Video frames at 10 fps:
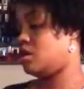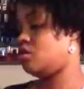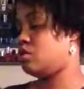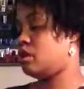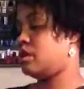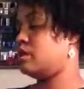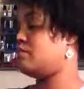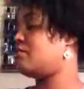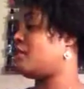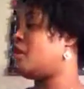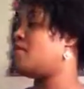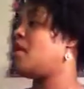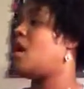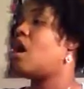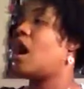you can get them from.
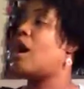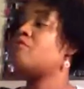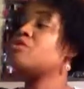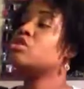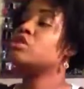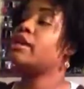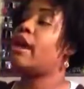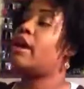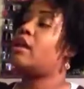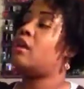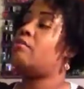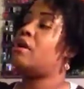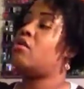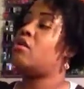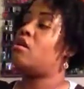I originally had a
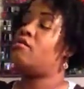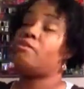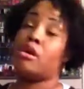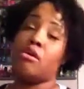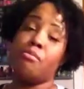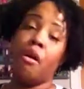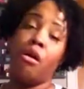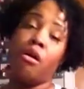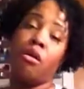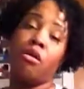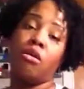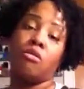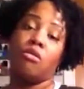pair of bear paw